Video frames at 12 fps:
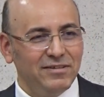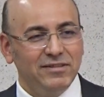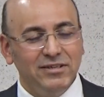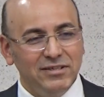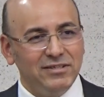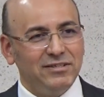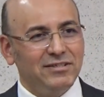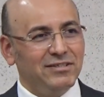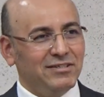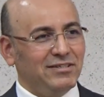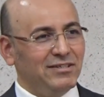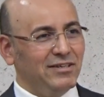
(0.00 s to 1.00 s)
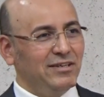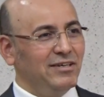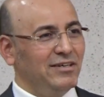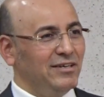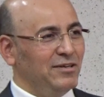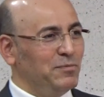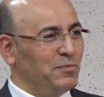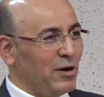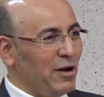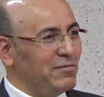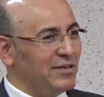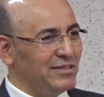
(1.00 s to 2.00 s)
This
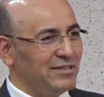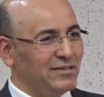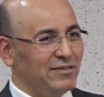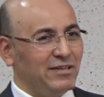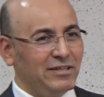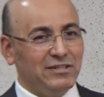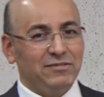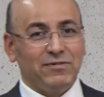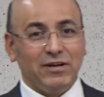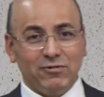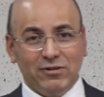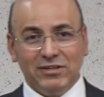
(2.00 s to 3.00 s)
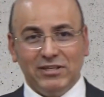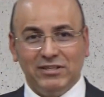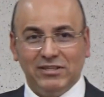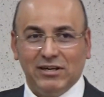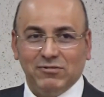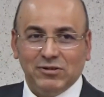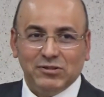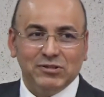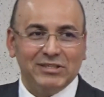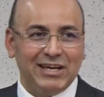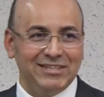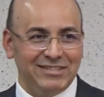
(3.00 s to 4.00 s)
problem is frequently in our
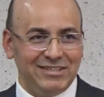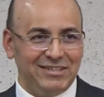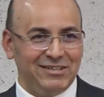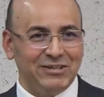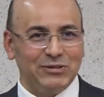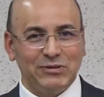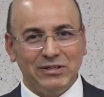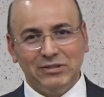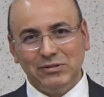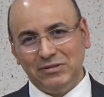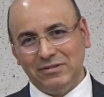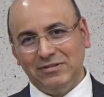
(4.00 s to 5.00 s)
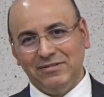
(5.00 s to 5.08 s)
society here in Korea too.